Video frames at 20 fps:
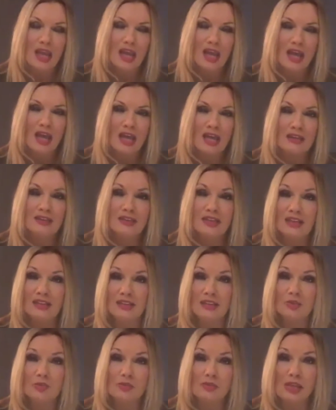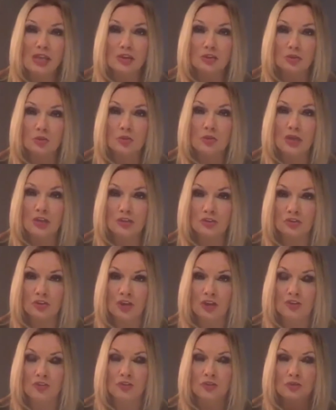And this was on 2 gun
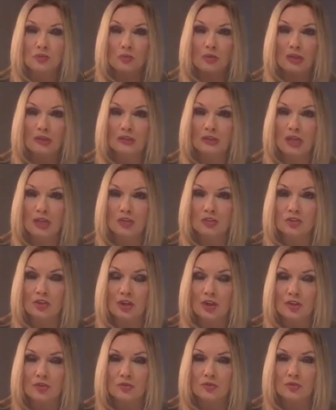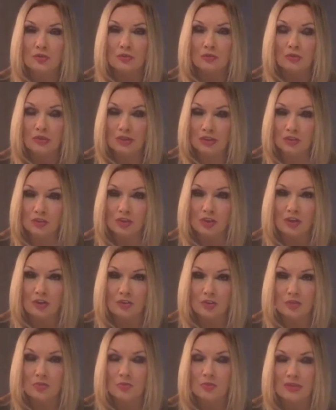charges. One of the
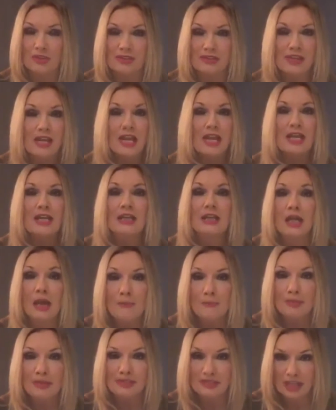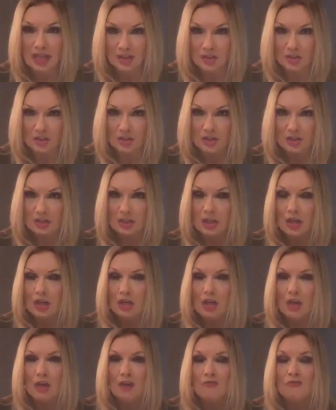charges was gun possession
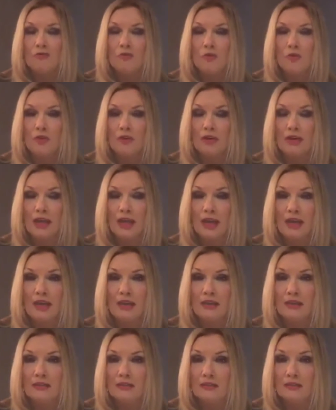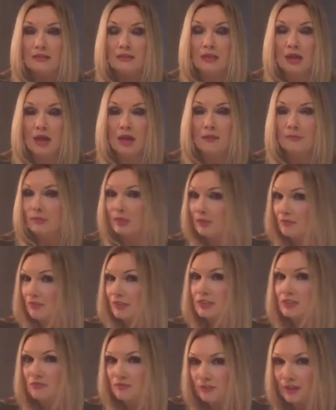for a
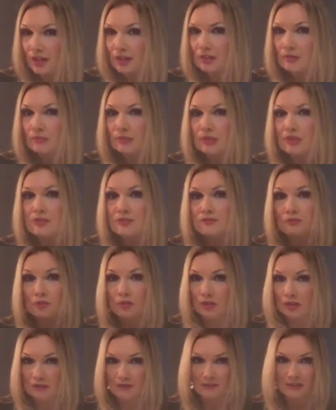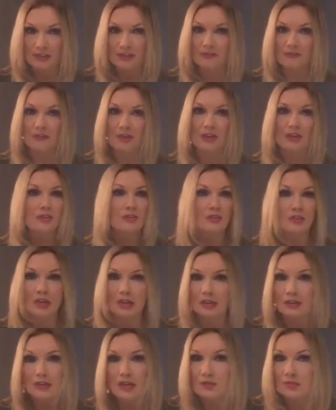convicted felon, because if you're a convicted felon, you're
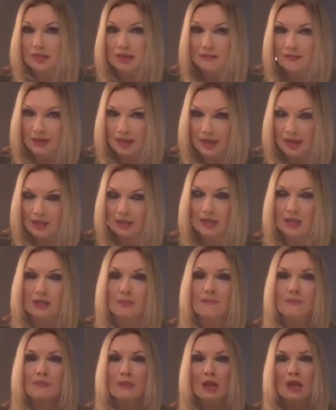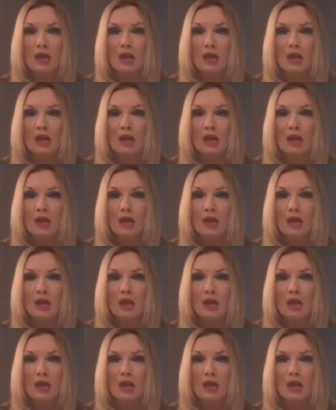not allowed to have a handgun.